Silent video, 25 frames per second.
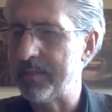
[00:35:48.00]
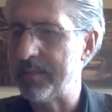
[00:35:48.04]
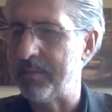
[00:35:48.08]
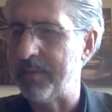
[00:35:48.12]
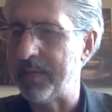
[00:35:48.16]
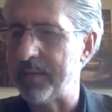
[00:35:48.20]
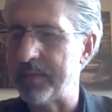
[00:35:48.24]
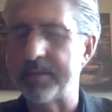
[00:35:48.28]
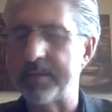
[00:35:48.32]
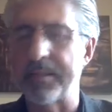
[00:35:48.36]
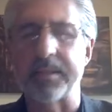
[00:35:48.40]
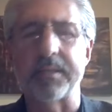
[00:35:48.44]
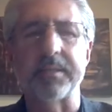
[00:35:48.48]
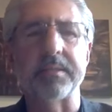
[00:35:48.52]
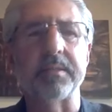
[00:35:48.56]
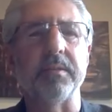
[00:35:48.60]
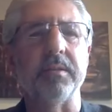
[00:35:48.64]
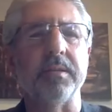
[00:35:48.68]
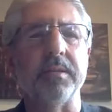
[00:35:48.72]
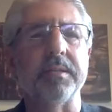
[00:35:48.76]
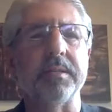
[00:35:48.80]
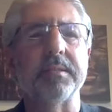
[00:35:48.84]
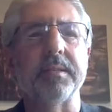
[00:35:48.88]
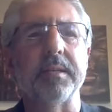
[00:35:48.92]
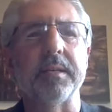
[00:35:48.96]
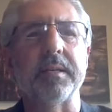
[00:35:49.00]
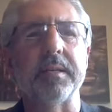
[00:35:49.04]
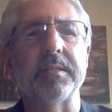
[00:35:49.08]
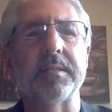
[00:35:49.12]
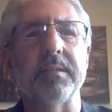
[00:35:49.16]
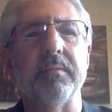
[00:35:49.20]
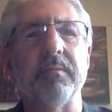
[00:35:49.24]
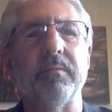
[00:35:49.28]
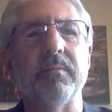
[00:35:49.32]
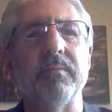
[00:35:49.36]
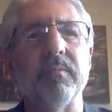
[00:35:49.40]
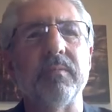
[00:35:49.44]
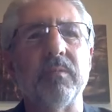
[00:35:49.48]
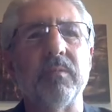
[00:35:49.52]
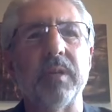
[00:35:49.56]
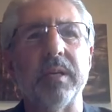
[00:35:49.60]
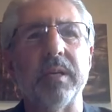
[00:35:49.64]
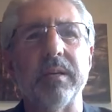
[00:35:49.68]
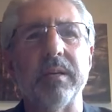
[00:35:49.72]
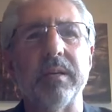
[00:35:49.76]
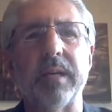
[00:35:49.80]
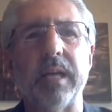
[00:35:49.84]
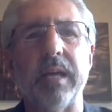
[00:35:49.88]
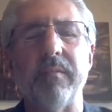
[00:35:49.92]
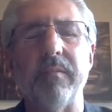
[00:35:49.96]
about 6:36 and
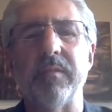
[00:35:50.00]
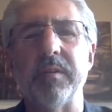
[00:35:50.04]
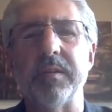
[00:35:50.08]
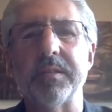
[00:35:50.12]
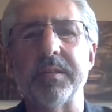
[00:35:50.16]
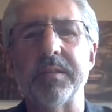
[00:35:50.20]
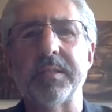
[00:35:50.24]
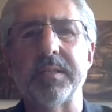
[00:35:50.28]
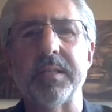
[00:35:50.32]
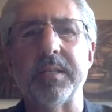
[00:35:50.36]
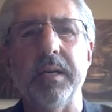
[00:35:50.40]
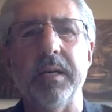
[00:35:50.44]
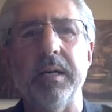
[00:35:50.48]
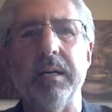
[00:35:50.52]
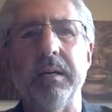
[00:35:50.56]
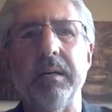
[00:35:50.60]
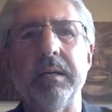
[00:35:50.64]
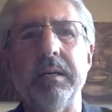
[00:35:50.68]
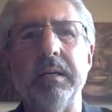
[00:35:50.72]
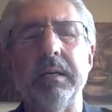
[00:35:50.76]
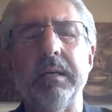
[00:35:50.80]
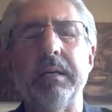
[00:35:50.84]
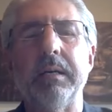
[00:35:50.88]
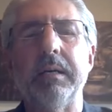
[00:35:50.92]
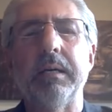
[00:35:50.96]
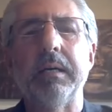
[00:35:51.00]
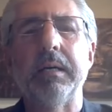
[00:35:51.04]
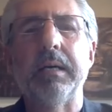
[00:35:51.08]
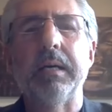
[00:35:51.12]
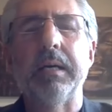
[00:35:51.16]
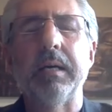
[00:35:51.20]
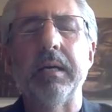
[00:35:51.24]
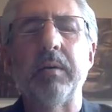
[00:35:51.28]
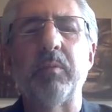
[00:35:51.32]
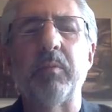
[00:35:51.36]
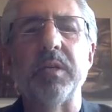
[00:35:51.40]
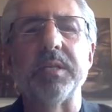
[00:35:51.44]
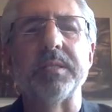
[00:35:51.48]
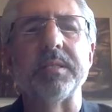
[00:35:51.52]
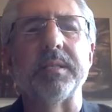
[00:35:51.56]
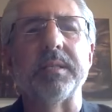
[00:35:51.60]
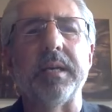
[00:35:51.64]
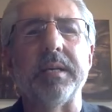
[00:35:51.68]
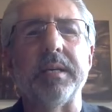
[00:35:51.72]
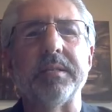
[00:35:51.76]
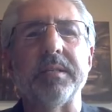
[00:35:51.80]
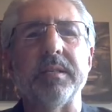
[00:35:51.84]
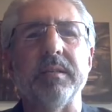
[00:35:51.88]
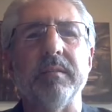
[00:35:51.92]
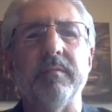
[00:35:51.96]
we gave this
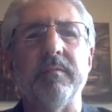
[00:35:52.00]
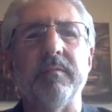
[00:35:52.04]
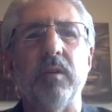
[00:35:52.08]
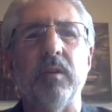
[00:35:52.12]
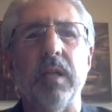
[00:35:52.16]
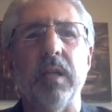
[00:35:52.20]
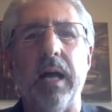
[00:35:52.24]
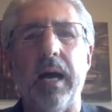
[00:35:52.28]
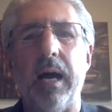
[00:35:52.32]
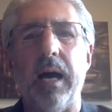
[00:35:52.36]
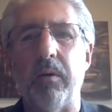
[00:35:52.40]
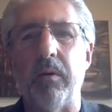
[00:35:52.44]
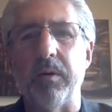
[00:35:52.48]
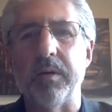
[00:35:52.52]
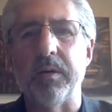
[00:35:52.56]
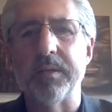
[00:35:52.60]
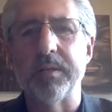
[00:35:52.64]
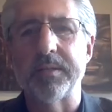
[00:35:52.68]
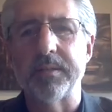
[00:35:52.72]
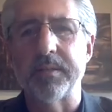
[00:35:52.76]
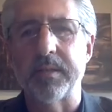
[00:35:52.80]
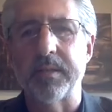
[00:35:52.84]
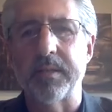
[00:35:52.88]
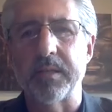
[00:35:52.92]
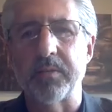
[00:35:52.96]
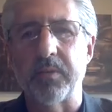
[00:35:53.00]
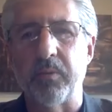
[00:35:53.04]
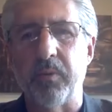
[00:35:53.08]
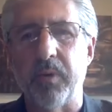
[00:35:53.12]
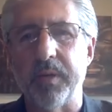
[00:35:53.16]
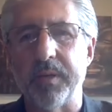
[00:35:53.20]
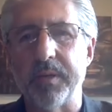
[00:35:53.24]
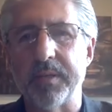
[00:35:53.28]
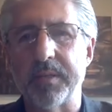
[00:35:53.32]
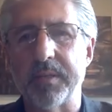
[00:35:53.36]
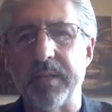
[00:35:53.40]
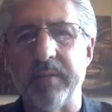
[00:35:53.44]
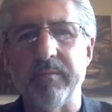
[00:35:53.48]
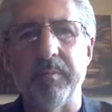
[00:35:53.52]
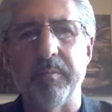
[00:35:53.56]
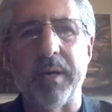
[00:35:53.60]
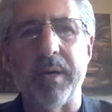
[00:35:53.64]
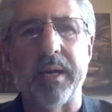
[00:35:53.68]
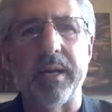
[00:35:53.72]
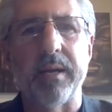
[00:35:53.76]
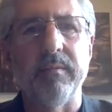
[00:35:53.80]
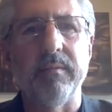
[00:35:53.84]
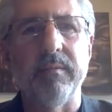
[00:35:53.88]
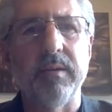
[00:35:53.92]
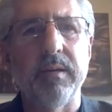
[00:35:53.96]
presentation a full hour because we wanted to save
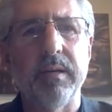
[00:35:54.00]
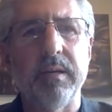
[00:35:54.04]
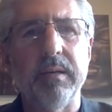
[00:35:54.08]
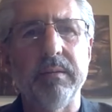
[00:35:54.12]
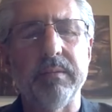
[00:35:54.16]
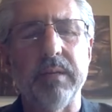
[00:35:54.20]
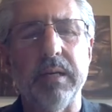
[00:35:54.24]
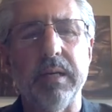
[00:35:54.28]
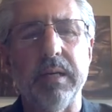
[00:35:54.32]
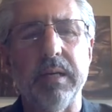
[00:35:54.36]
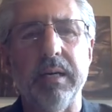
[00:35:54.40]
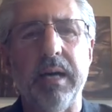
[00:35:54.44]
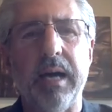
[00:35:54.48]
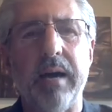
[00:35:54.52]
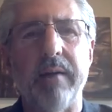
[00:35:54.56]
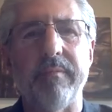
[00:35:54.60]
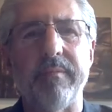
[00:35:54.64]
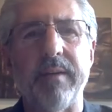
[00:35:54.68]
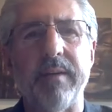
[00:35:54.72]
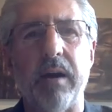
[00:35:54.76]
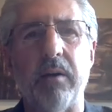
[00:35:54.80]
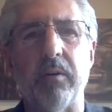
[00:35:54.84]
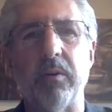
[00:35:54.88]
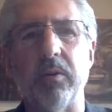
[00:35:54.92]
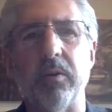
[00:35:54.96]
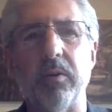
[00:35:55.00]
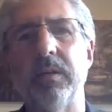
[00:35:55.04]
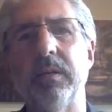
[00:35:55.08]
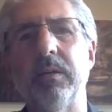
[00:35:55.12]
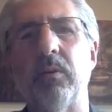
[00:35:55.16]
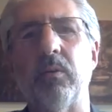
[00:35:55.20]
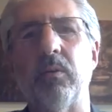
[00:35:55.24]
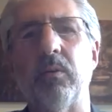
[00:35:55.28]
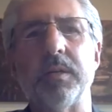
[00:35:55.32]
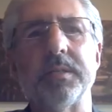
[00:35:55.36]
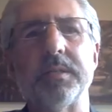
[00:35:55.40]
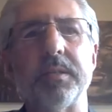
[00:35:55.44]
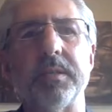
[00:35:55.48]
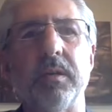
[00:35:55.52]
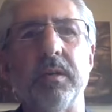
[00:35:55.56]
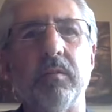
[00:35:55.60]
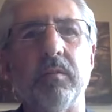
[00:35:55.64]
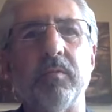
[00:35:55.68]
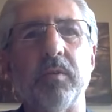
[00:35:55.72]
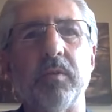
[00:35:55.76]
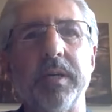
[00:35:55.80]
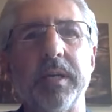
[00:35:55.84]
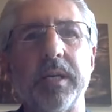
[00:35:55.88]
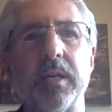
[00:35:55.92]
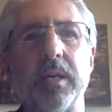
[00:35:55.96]
about a half hour or so
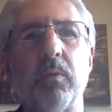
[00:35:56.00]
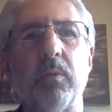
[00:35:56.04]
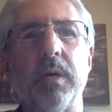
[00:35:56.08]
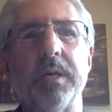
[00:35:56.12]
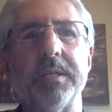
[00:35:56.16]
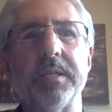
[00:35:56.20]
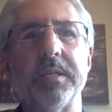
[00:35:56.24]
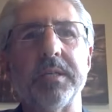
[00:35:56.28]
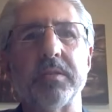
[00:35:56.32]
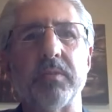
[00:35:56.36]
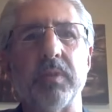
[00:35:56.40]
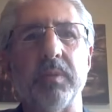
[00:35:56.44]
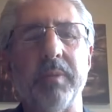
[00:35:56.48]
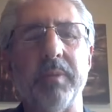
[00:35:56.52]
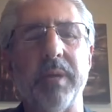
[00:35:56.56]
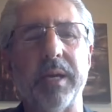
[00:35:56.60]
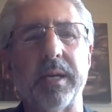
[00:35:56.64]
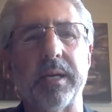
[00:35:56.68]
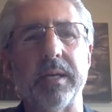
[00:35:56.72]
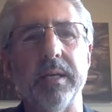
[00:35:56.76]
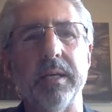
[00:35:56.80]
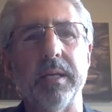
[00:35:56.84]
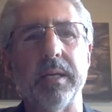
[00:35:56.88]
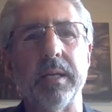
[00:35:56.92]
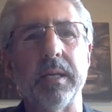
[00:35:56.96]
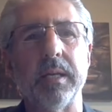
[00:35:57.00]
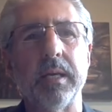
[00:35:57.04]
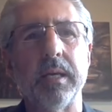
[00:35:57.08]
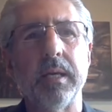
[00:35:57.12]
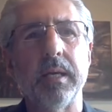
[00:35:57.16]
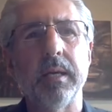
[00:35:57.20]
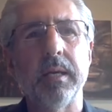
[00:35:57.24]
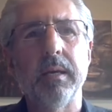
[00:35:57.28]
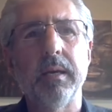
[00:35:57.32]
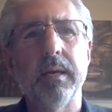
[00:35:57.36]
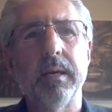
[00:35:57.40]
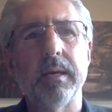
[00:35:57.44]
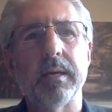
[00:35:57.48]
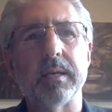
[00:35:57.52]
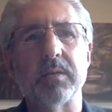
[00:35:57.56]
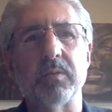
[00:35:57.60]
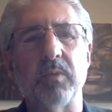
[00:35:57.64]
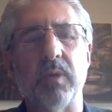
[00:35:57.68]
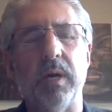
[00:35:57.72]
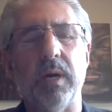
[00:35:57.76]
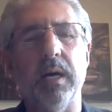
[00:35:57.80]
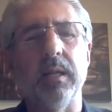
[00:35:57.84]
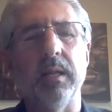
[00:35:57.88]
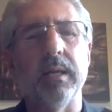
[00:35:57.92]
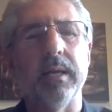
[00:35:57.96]
for any questions we might get as
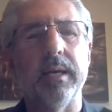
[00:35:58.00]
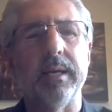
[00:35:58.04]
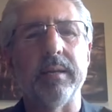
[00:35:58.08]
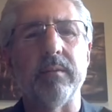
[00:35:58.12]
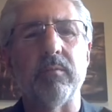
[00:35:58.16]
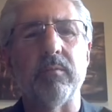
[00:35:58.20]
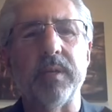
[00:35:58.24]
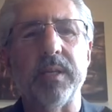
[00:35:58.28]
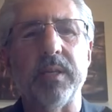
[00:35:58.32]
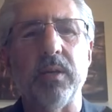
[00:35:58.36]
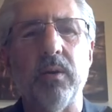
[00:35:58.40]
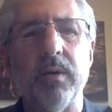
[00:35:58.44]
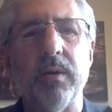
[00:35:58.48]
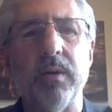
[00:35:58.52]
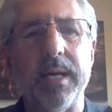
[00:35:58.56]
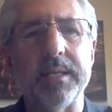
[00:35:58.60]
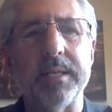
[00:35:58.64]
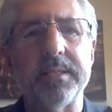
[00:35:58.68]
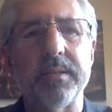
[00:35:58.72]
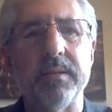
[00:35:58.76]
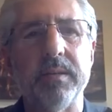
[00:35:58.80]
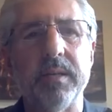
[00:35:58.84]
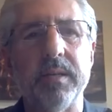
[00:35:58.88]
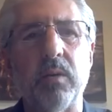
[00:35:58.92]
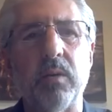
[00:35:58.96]
well. And if we don't answer any